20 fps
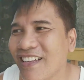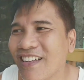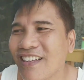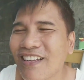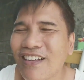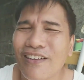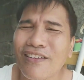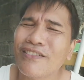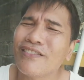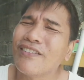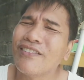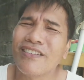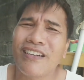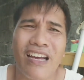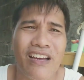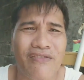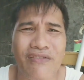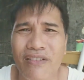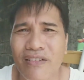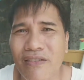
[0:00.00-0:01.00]
Because your
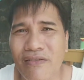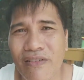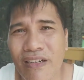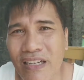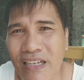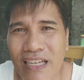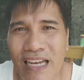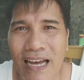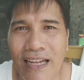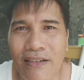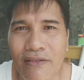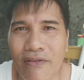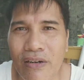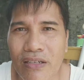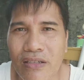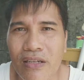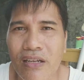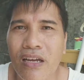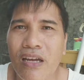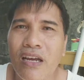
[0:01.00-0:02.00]
life is really at
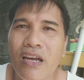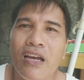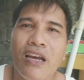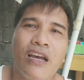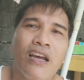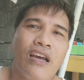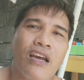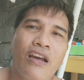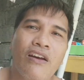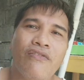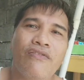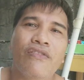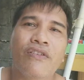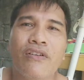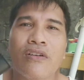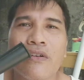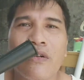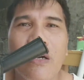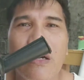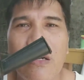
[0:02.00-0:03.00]
risk if
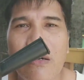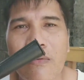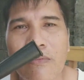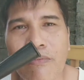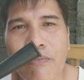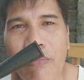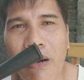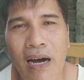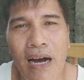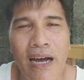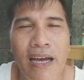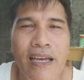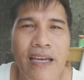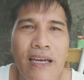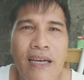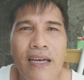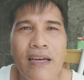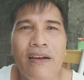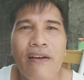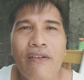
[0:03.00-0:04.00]
you're gonna buy
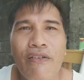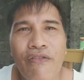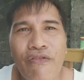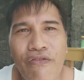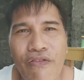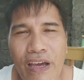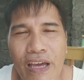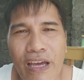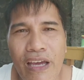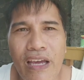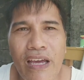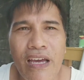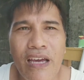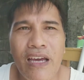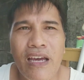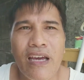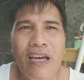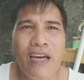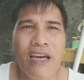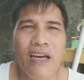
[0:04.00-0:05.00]
fake
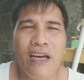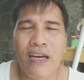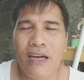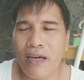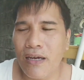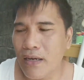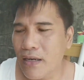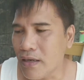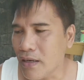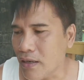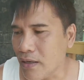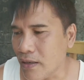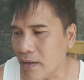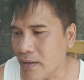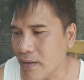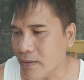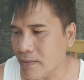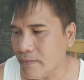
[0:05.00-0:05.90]
uh,